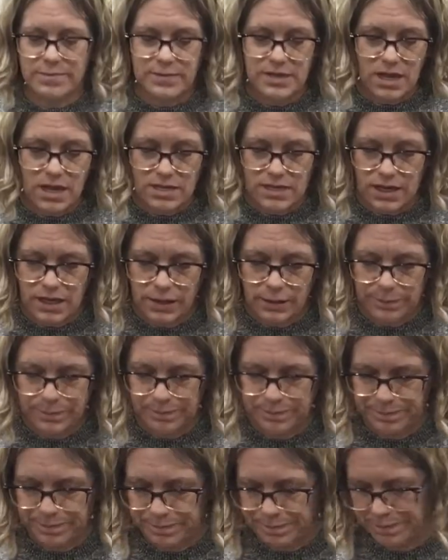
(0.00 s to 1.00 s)
size 8,
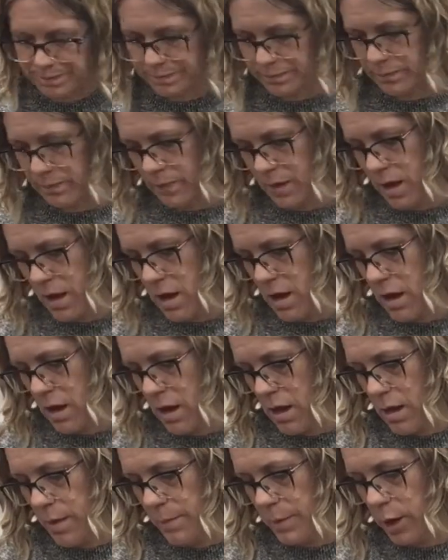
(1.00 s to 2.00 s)

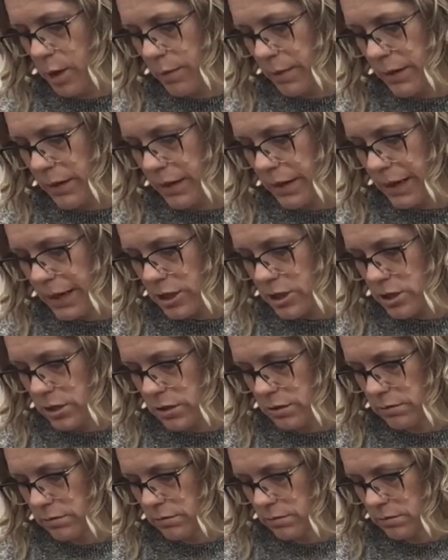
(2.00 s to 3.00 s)
Pyramid
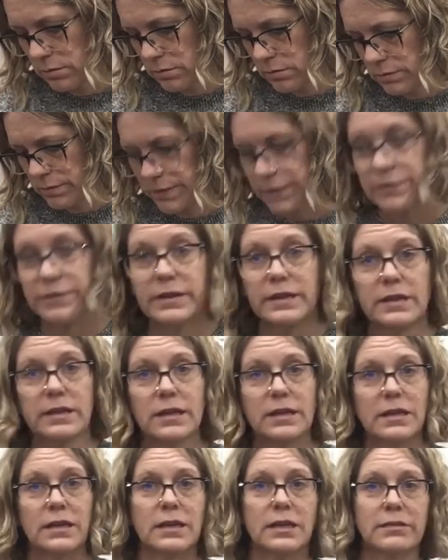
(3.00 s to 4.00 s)
Collection, fifteen
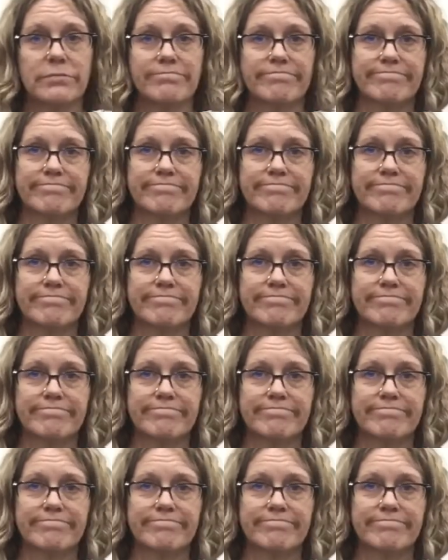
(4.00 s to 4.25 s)
ninety nine.